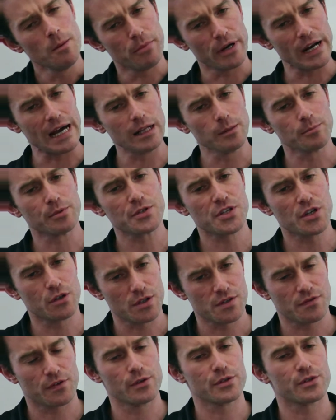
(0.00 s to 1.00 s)
But Aalbers
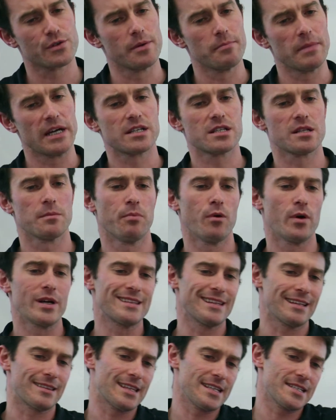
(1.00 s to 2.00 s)
goes further and makes the
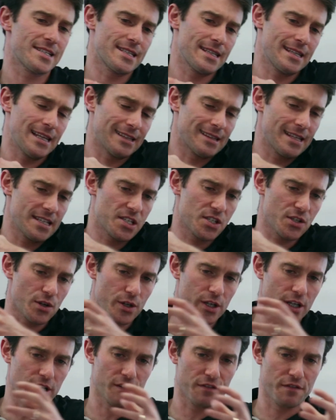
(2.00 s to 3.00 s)
point that this, that this
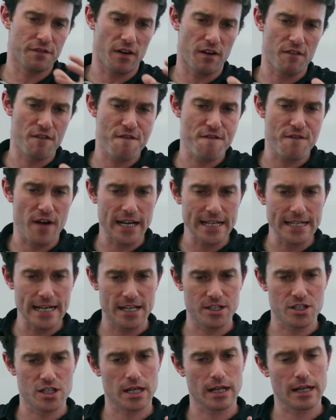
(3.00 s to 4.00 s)
circuit of, of
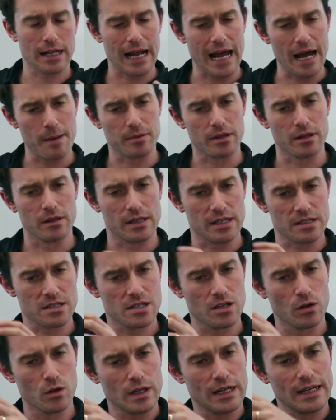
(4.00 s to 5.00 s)
finance capital
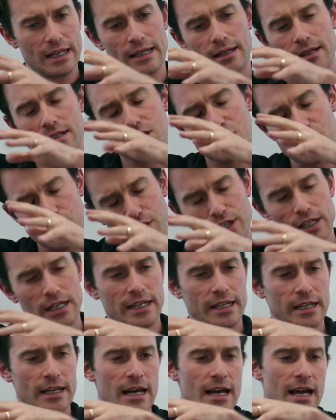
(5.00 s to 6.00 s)
that's circling,
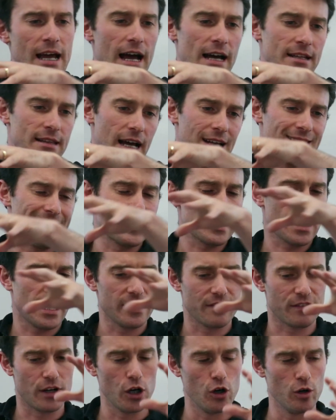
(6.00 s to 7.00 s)
circling at, at this
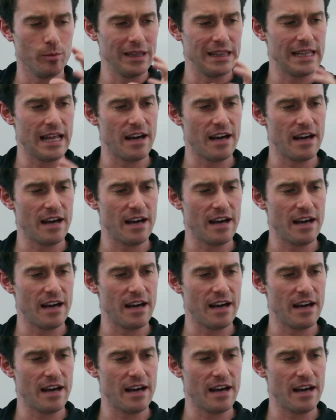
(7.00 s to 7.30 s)
kind of global